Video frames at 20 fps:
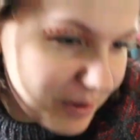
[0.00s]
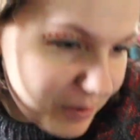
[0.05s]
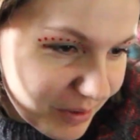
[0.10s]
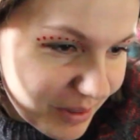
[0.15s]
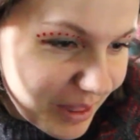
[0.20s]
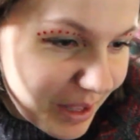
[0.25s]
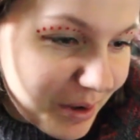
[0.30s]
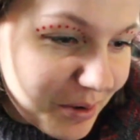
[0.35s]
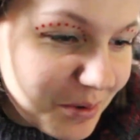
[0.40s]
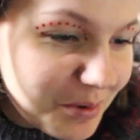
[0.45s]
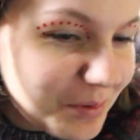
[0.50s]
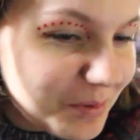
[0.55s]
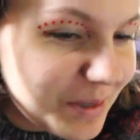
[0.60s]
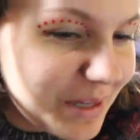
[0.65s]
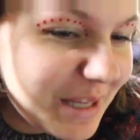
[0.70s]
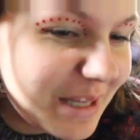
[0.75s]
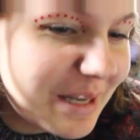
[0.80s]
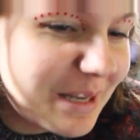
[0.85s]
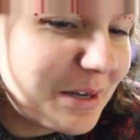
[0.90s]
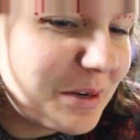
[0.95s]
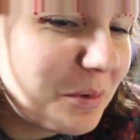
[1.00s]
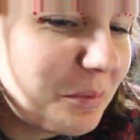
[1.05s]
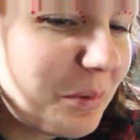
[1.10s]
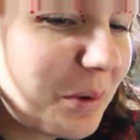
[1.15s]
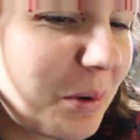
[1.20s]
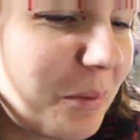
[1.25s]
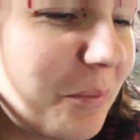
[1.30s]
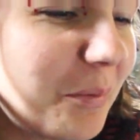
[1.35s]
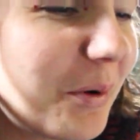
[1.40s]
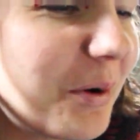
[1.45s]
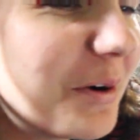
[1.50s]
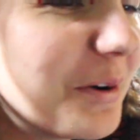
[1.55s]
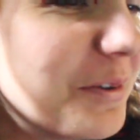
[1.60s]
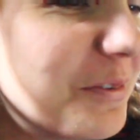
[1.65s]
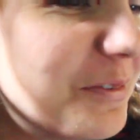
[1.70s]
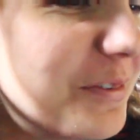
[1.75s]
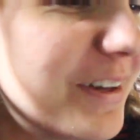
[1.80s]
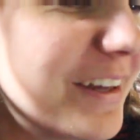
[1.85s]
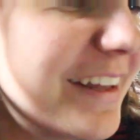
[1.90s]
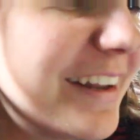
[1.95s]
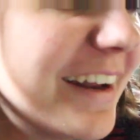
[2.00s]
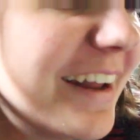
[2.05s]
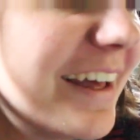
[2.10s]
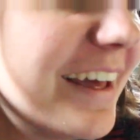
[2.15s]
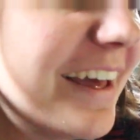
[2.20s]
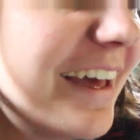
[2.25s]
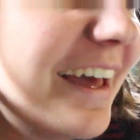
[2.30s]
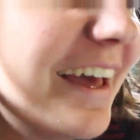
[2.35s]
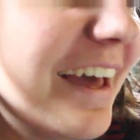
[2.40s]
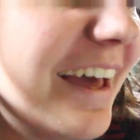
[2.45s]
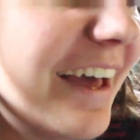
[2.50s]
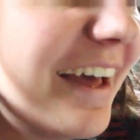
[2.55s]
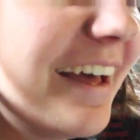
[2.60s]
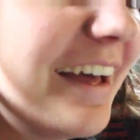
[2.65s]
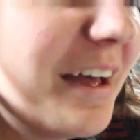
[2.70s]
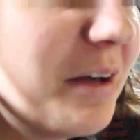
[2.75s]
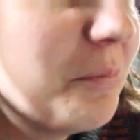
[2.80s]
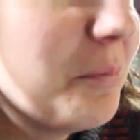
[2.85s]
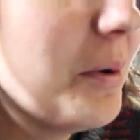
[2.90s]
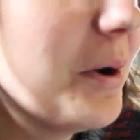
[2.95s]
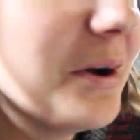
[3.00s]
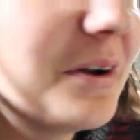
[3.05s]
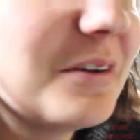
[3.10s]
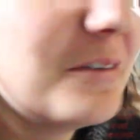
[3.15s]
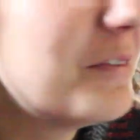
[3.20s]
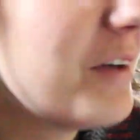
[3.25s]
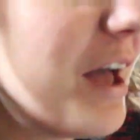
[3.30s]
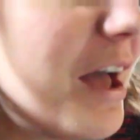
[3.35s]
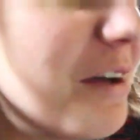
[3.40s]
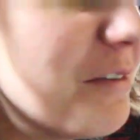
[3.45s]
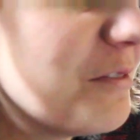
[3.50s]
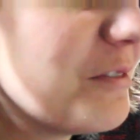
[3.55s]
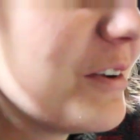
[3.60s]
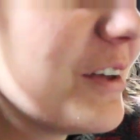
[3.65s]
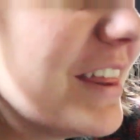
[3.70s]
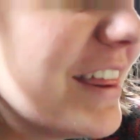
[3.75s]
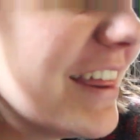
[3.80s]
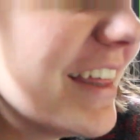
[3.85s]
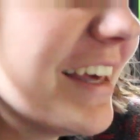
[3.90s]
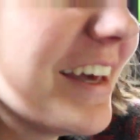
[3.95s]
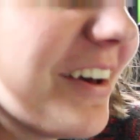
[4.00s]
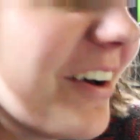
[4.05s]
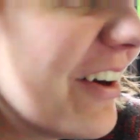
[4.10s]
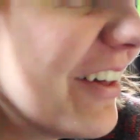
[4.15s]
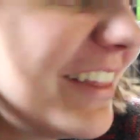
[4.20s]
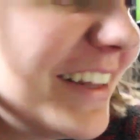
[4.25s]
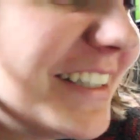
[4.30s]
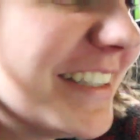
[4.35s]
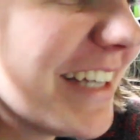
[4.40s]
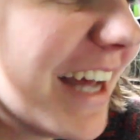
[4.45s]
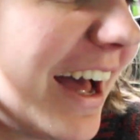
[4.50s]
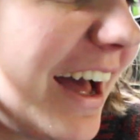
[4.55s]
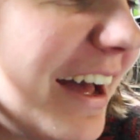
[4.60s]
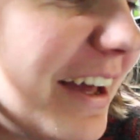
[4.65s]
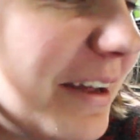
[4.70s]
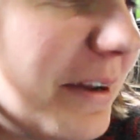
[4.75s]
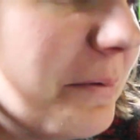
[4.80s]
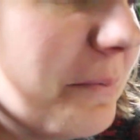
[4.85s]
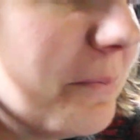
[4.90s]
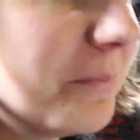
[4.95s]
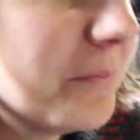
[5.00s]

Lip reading: without you needing to be a part of it? Part of everything all the time?